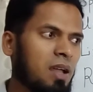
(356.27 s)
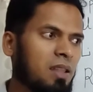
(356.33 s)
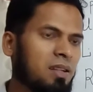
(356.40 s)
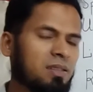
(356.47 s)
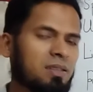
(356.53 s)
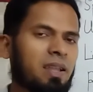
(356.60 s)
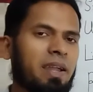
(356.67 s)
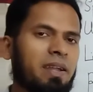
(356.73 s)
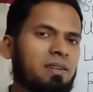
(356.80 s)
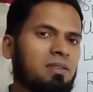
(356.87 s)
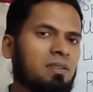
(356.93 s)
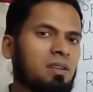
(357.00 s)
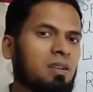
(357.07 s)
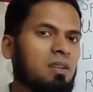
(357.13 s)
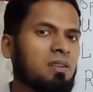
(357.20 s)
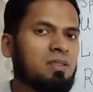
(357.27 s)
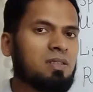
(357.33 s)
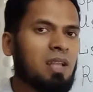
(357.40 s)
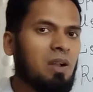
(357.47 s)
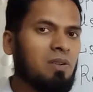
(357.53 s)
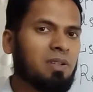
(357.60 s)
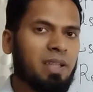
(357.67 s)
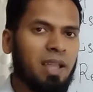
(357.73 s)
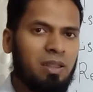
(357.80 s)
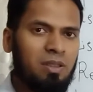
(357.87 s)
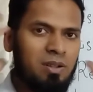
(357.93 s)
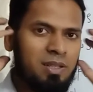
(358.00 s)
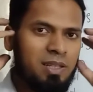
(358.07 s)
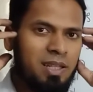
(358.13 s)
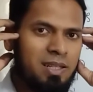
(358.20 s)
other side, sound
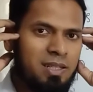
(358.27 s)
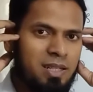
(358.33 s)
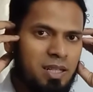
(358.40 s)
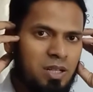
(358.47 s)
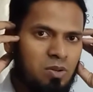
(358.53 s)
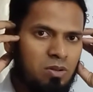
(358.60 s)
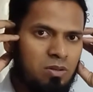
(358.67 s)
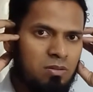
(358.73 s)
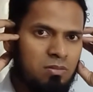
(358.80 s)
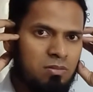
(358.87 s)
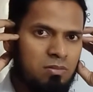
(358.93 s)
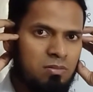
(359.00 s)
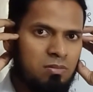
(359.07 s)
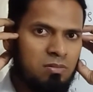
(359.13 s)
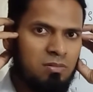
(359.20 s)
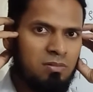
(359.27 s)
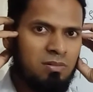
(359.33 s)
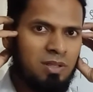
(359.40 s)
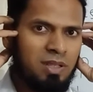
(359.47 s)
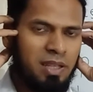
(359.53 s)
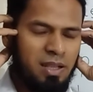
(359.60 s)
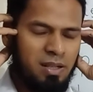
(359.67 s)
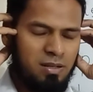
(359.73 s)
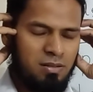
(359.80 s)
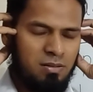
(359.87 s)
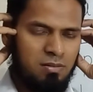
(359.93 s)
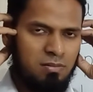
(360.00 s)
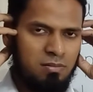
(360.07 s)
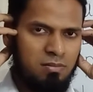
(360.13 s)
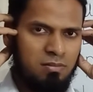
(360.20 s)
cannot enter your ear.
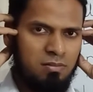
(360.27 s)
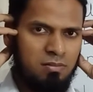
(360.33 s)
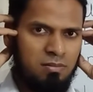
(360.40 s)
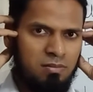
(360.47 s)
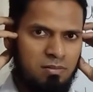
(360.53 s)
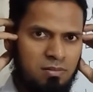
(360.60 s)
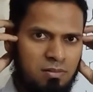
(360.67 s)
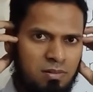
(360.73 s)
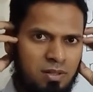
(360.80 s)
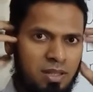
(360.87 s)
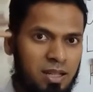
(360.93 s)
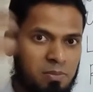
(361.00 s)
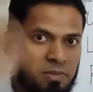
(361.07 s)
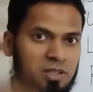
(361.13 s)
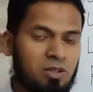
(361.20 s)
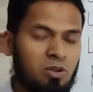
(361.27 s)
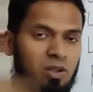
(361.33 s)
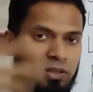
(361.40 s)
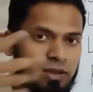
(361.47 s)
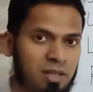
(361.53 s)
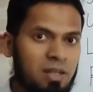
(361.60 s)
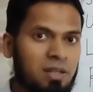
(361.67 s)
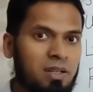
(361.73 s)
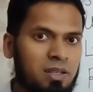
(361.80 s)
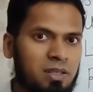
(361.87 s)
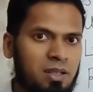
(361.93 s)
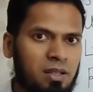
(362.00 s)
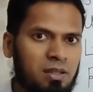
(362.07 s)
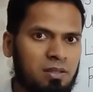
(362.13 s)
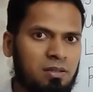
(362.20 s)
That means
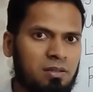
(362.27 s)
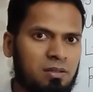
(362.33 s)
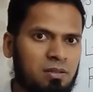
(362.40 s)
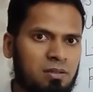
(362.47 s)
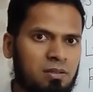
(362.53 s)
concentration